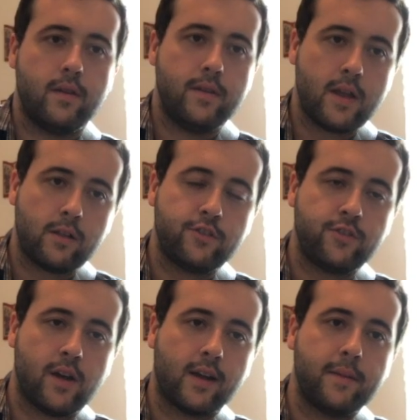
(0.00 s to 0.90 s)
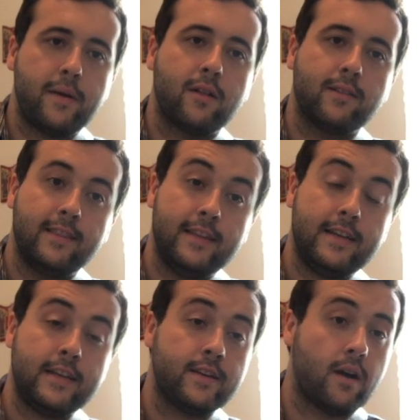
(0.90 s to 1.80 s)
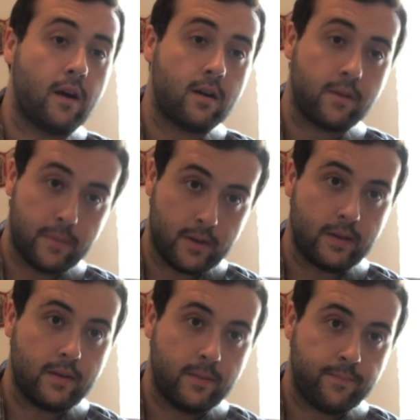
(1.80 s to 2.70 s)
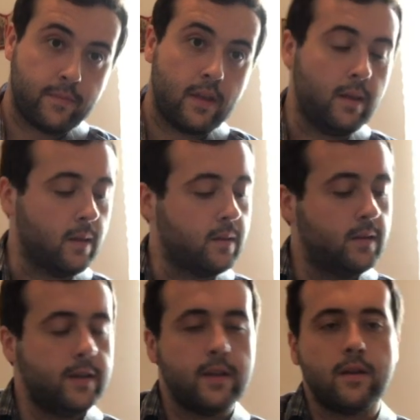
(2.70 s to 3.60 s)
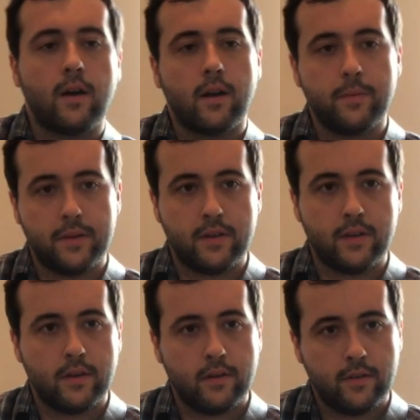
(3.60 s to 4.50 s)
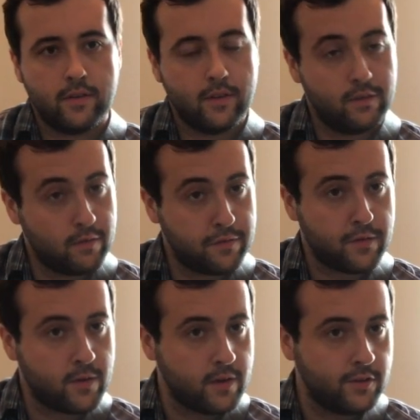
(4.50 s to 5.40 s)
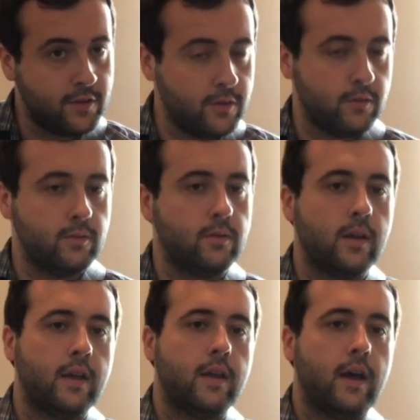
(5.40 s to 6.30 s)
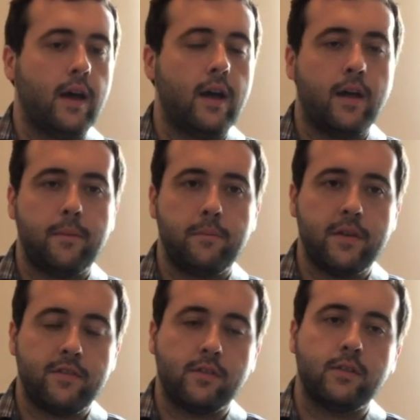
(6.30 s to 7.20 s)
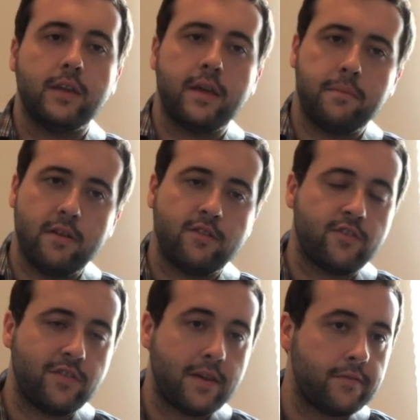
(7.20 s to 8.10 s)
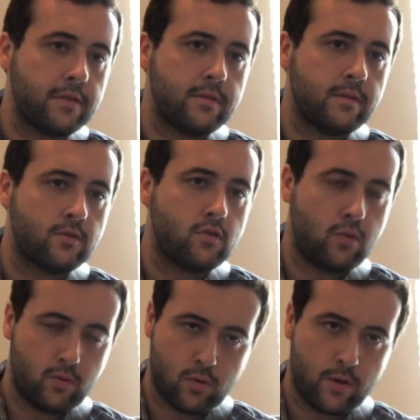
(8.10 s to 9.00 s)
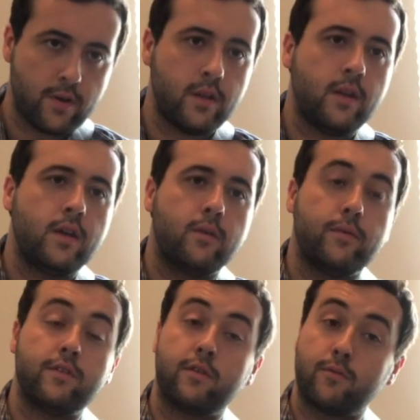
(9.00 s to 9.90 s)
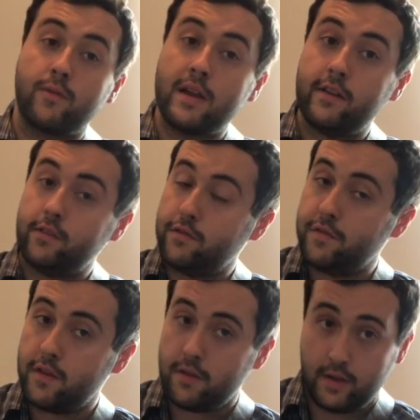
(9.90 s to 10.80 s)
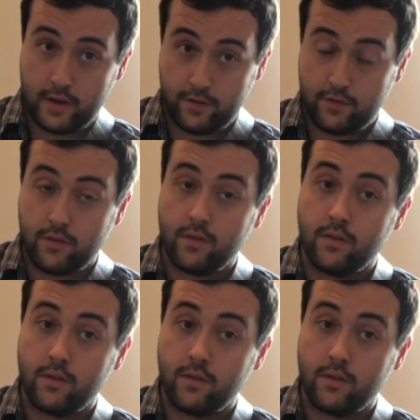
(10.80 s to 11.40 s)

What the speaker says: Now let's talk about Lydian augmented. Lydian augmented is referring to basically a major 7 chord with a raised 5th image.